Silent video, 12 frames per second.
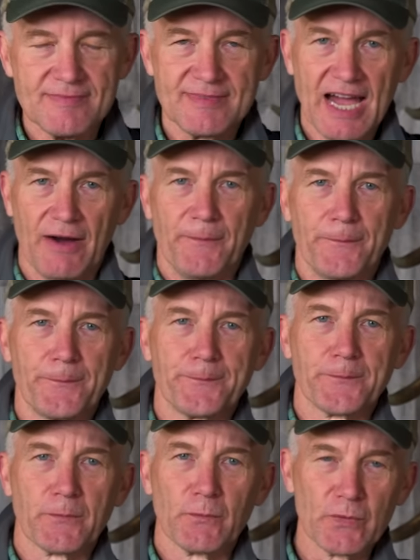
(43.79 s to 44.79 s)
Now,
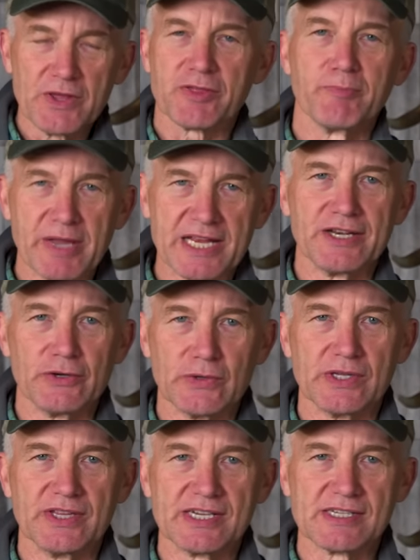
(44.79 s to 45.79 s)
with me
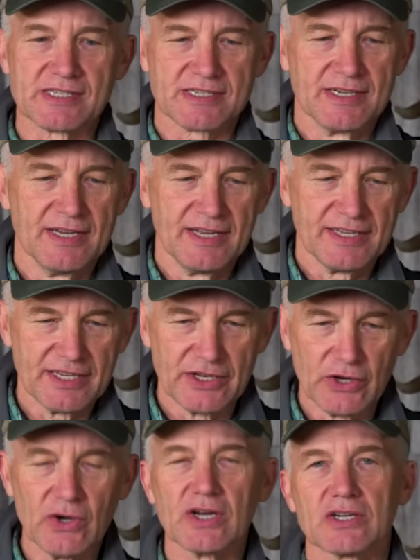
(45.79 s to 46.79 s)
doing this, you
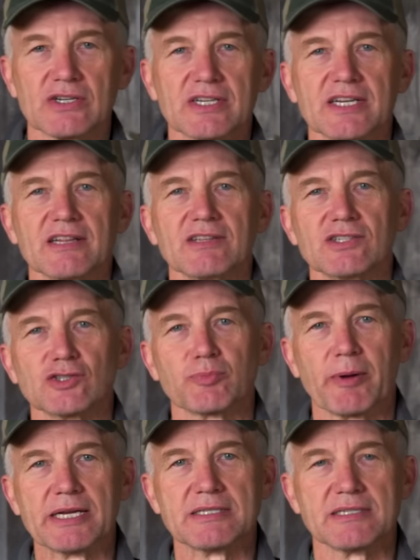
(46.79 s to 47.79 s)
know it could get a little
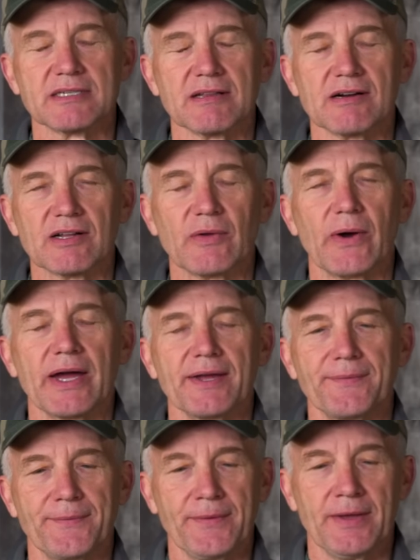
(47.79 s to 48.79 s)
spicy along the way.
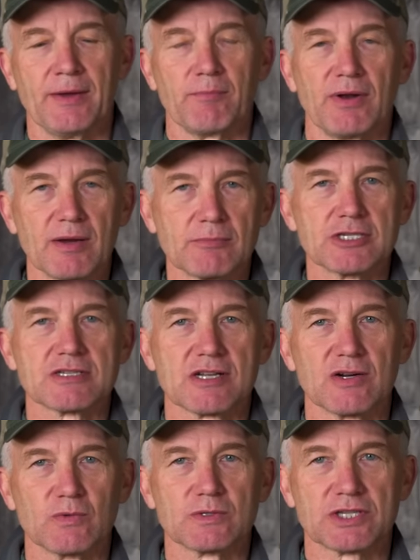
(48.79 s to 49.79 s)
But I'm going to
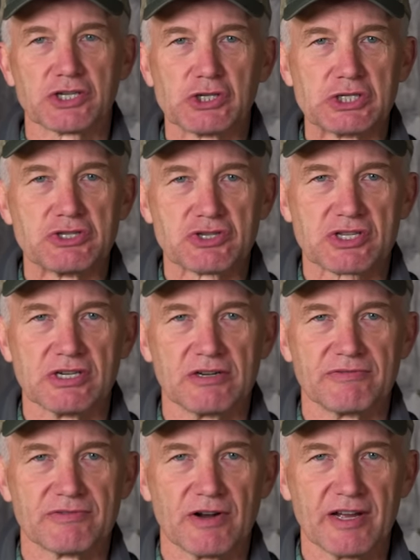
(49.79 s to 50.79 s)
start with the good
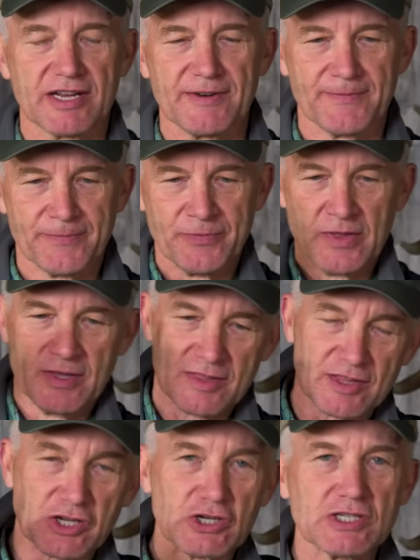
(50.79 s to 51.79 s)
stuff, right?
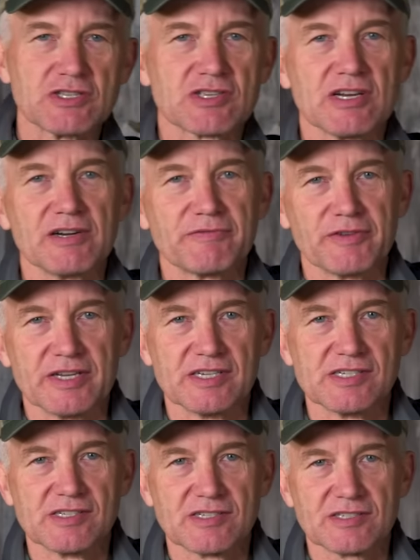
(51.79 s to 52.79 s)
The good stuff
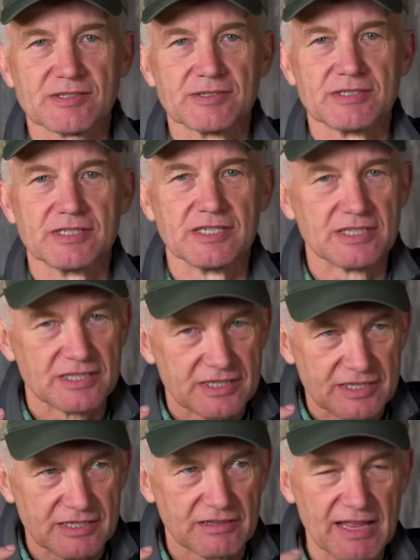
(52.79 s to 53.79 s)
is in
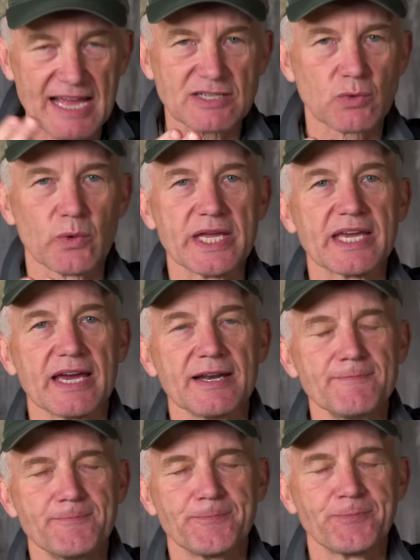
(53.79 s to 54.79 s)
the last
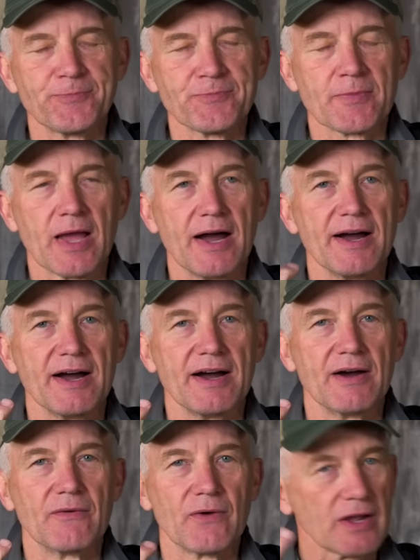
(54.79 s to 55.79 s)
weekend,
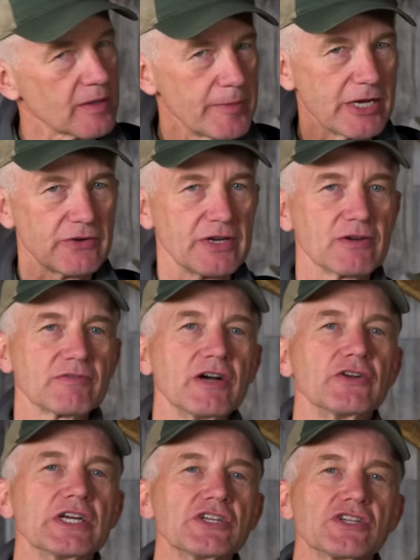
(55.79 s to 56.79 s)
uh, Rocky Mountain Elk
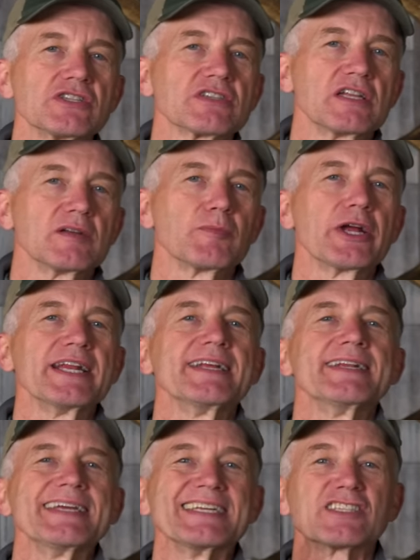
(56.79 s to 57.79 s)
Foundation
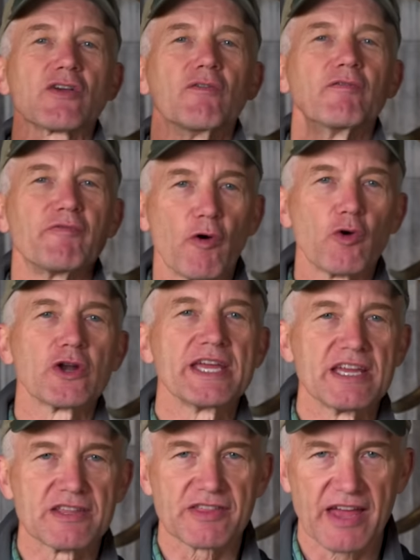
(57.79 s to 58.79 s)
celebrated its 40th